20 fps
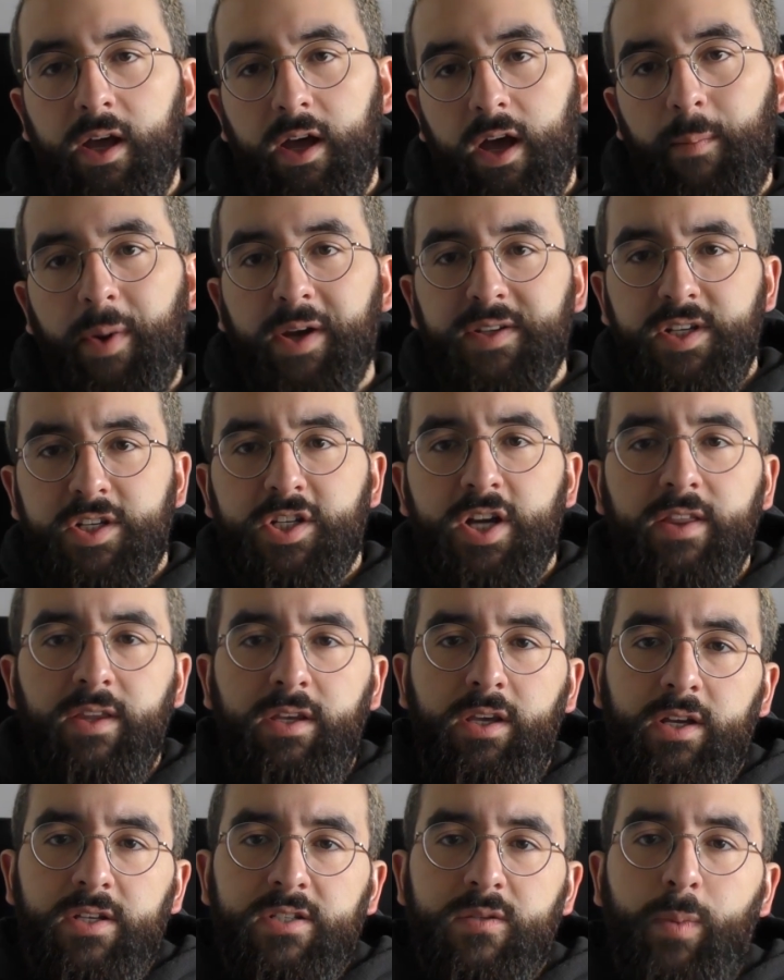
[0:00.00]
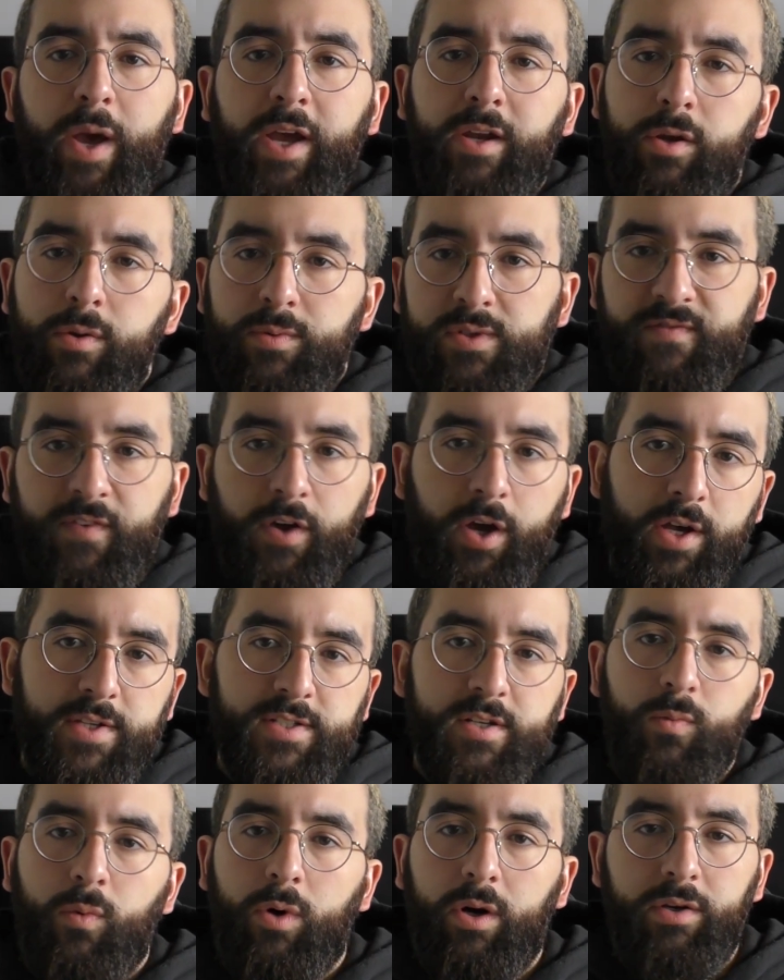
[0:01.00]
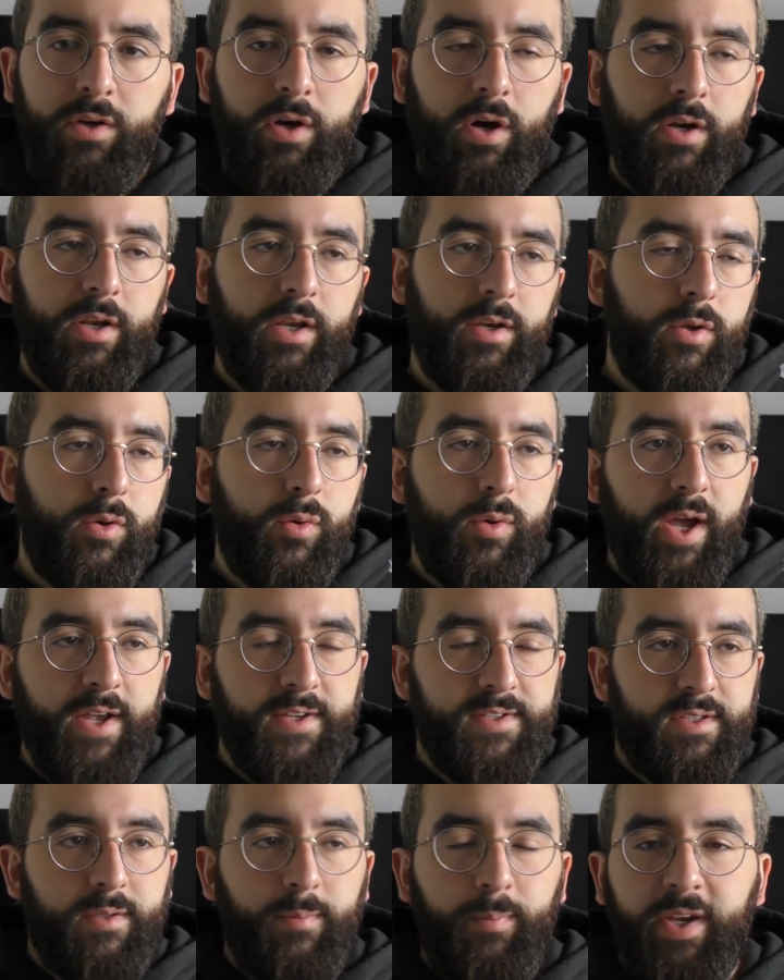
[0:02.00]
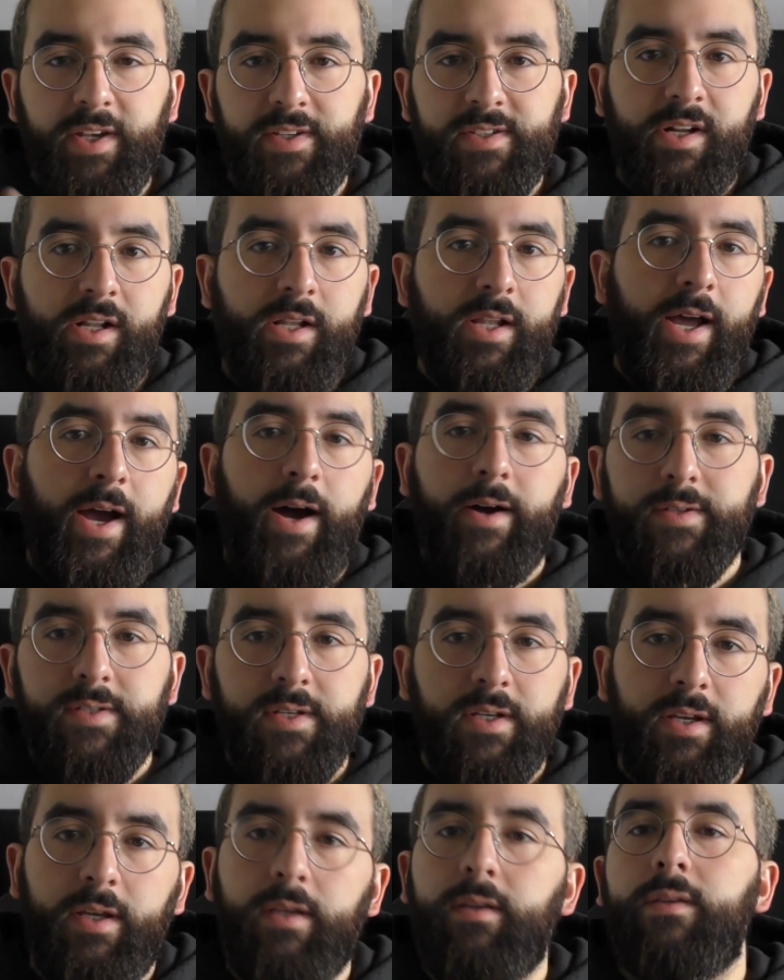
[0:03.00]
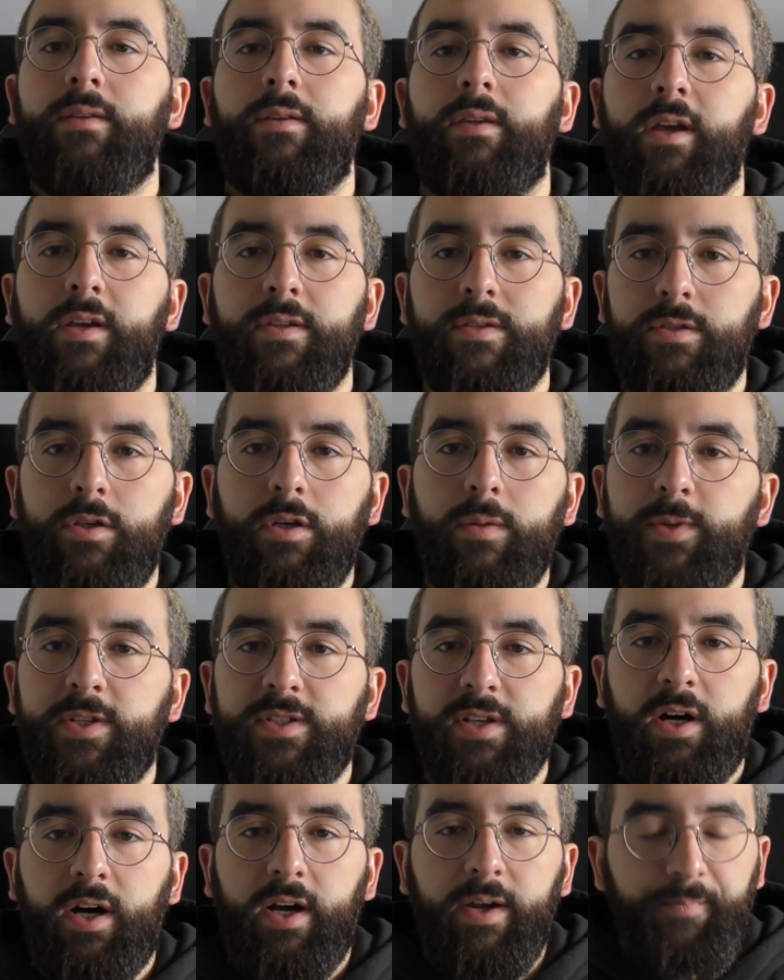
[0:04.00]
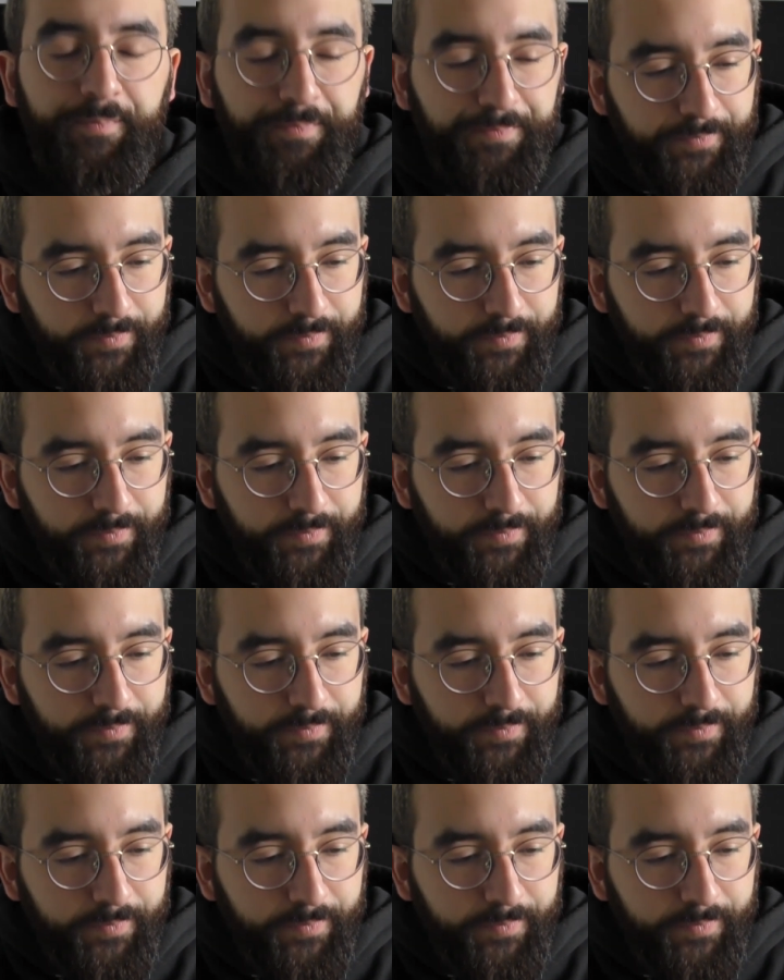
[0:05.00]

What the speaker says: Amongst each other, you can debate who was first and whatnot and who has the biggest clout in the consumer's eye.